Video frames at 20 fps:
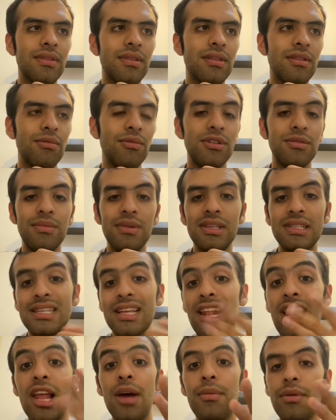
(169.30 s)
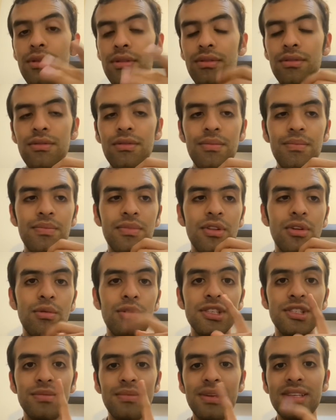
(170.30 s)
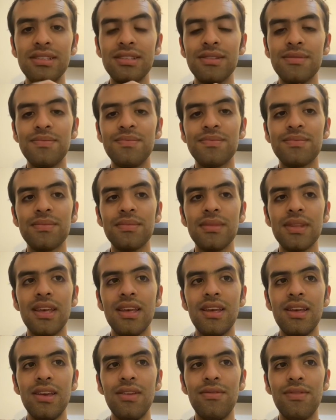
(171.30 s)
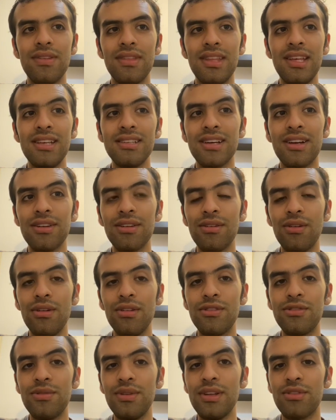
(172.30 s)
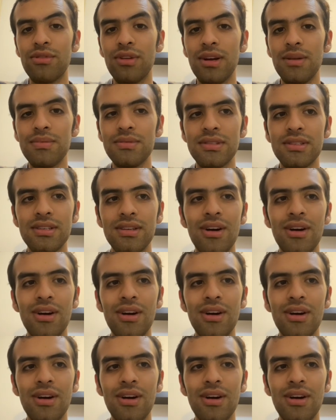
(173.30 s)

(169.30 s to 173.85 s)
which means Labyrinth, which means if these are all 3 traps,